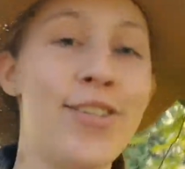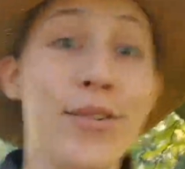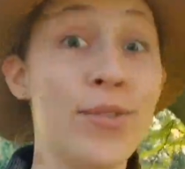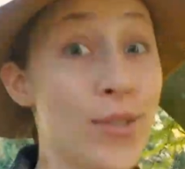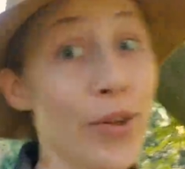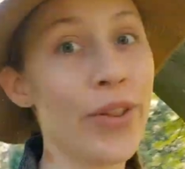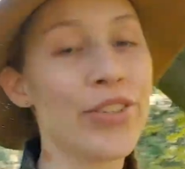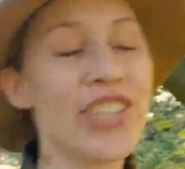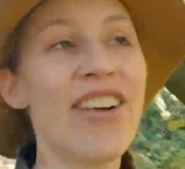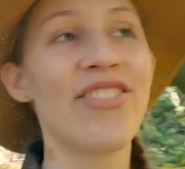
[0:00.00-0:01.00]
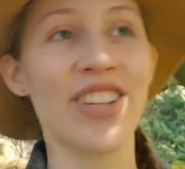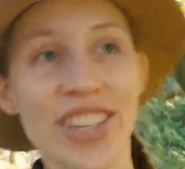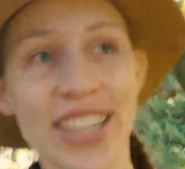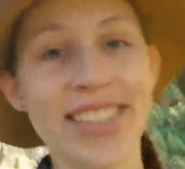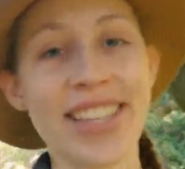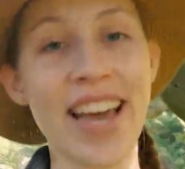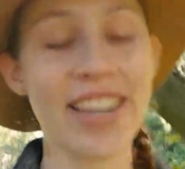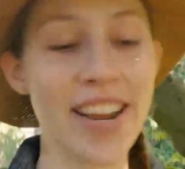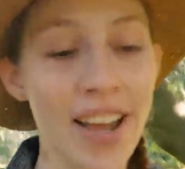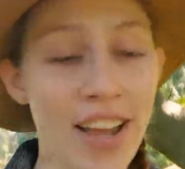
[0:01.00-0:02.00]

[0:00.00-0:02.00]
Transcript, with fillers: to solo travel, is that